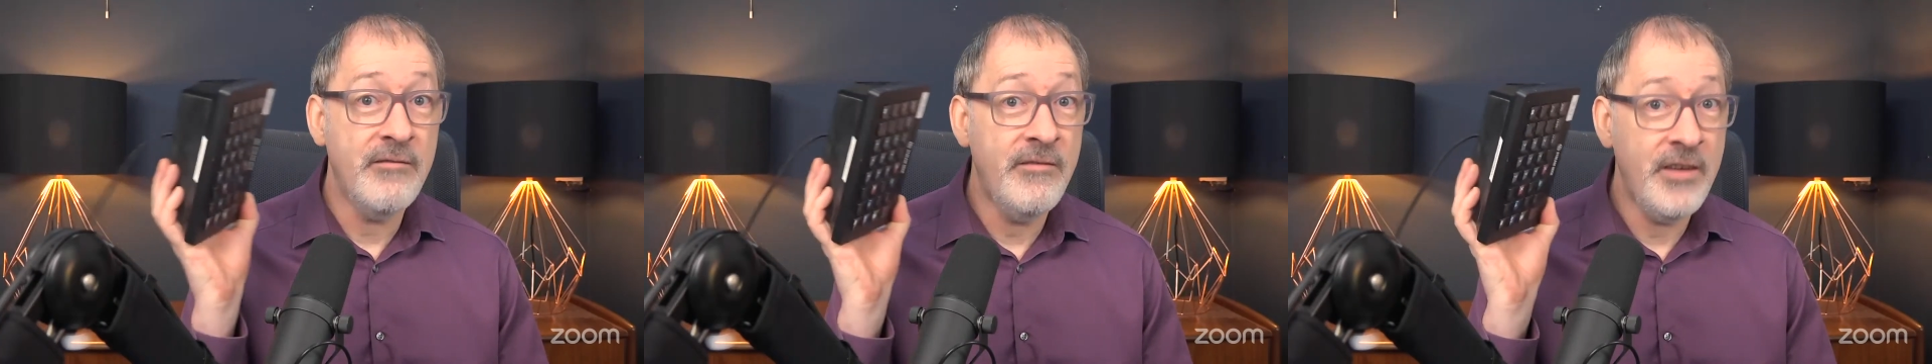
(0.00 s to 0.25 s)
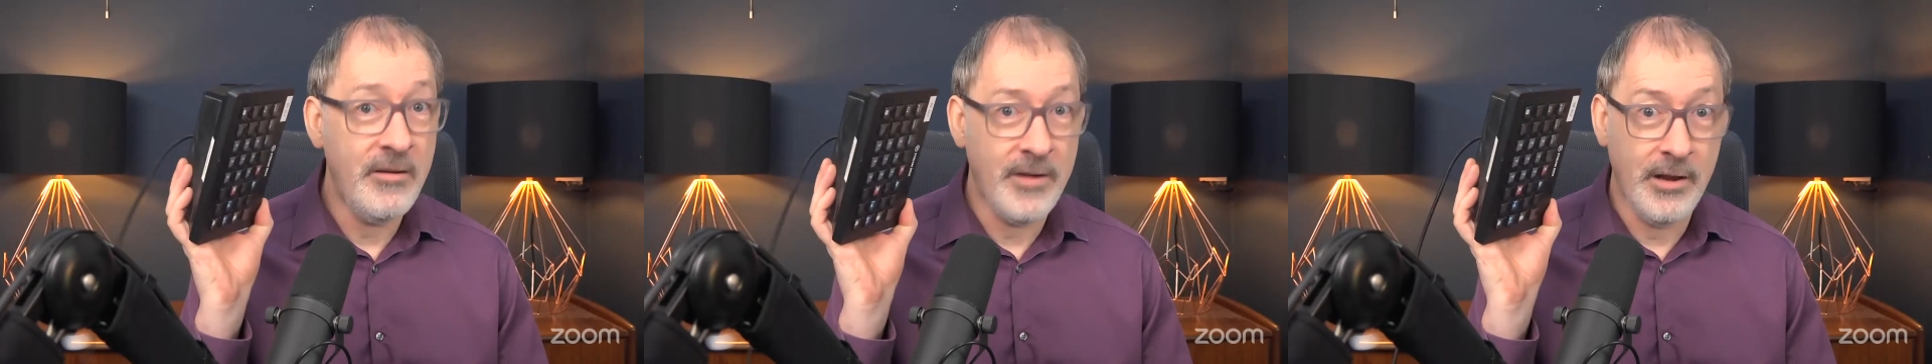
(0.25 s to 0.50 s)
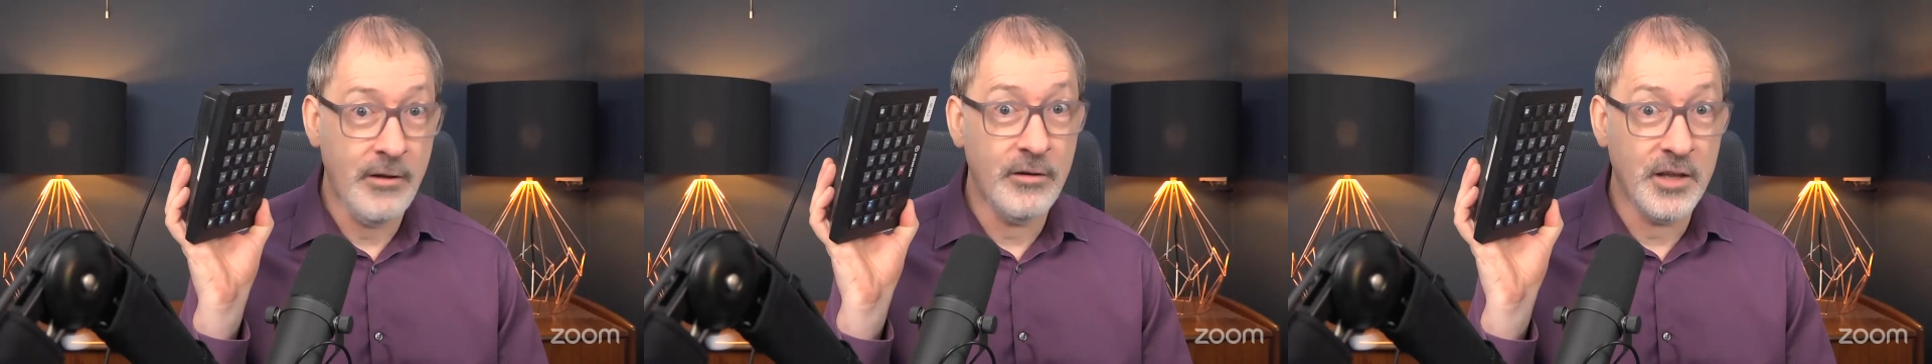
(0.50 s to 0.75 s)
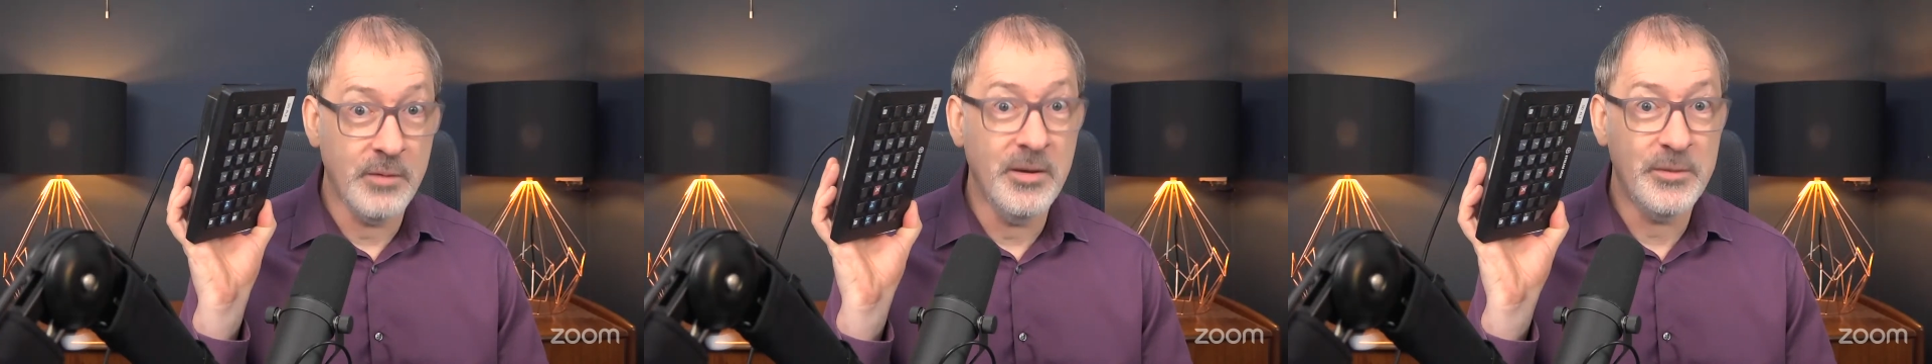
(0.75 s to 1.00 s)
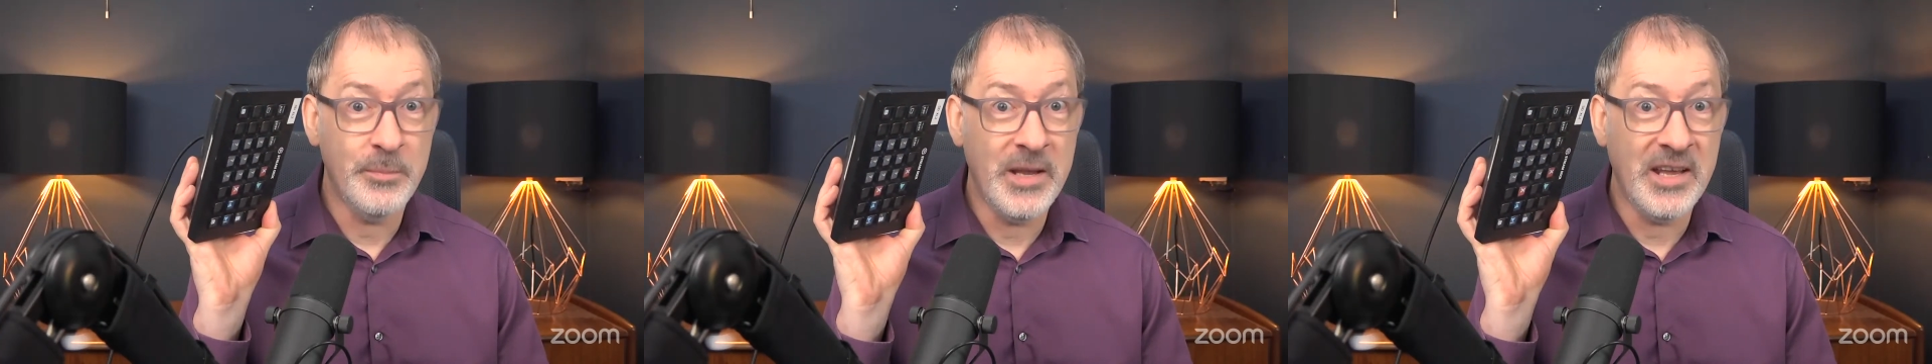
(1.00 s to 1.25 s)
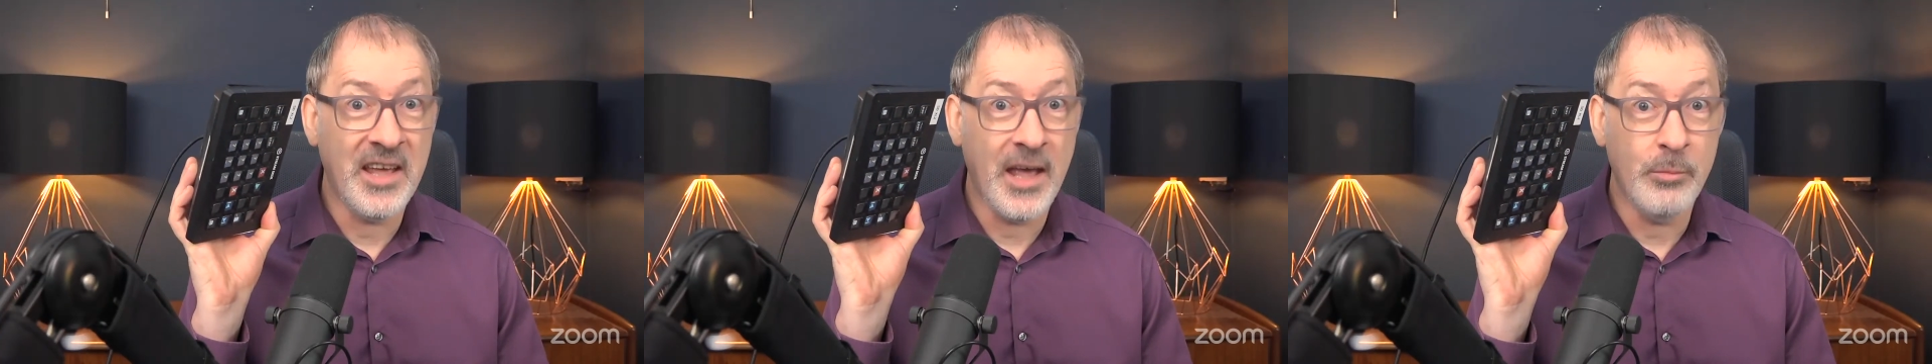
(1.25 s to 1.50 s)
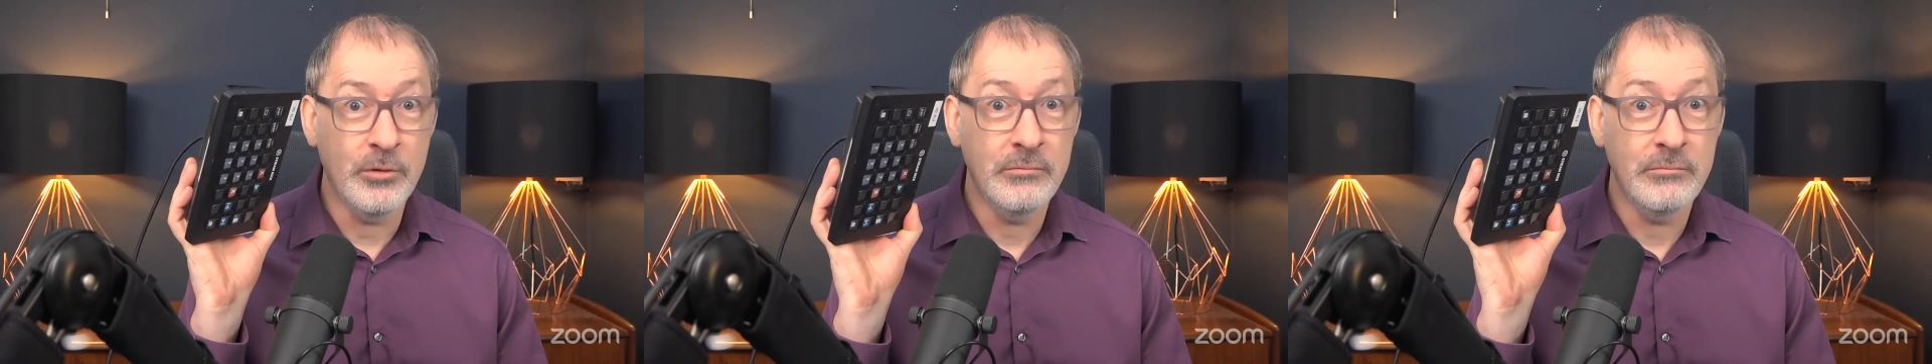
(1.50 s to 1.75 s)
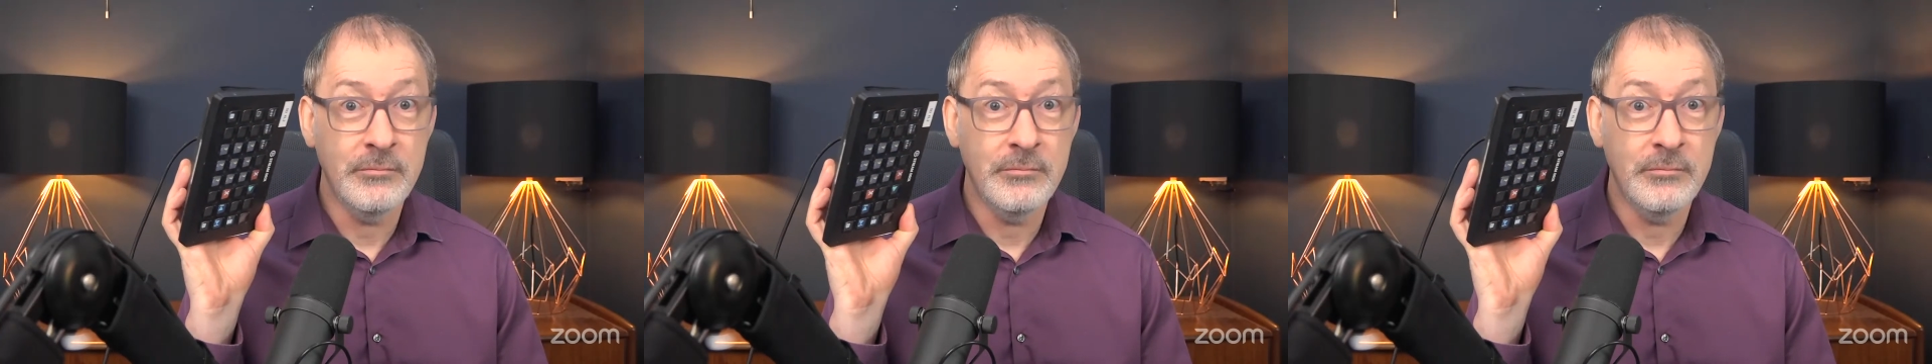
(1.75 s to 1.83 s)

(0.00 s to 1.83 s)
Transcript: very long USB cable.